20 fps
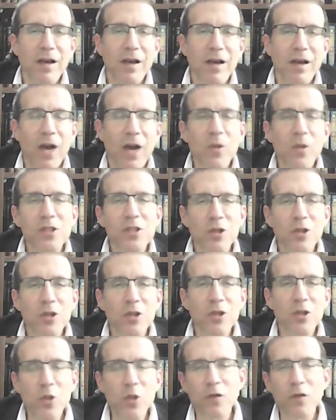I once heard a
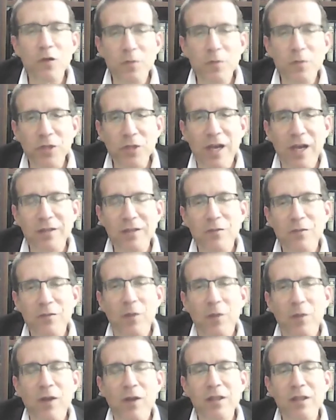beautiful pshat from
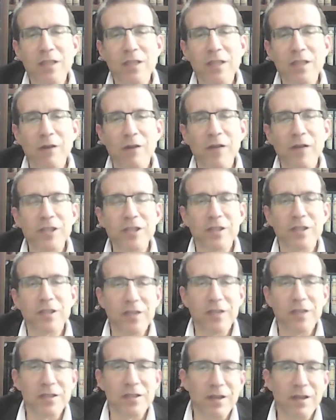Avar Soloveitchik
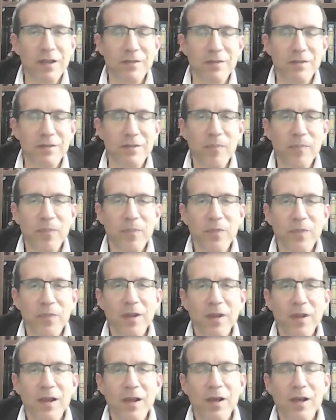Zatzal.
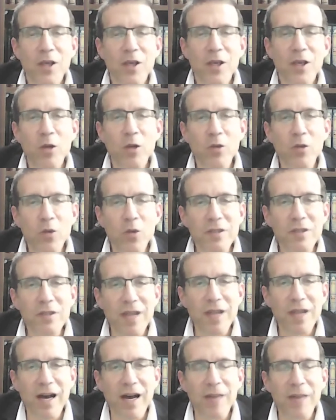You know, the word
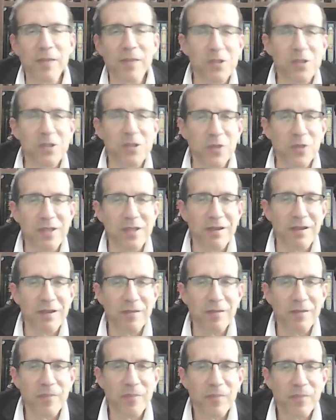ta'am means reason,
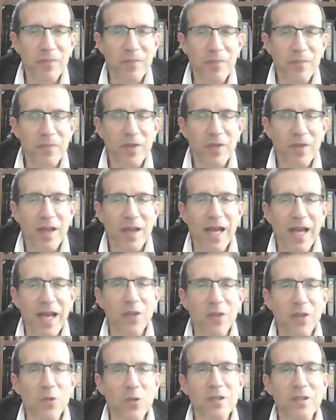and
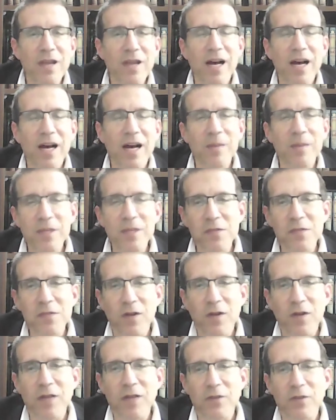the word ta'am means
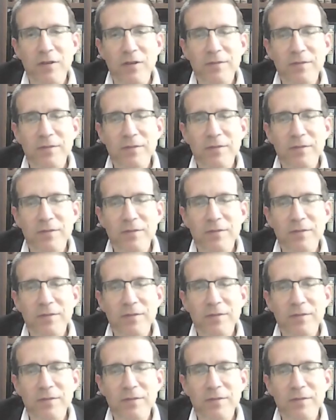flavor.